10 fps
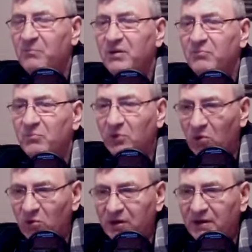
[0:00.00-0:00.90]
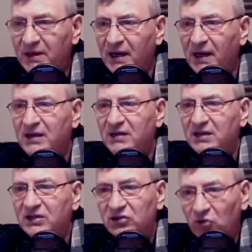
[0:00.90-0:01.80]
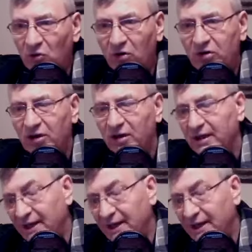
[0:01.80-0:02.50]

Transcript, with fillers: be broken and destroyed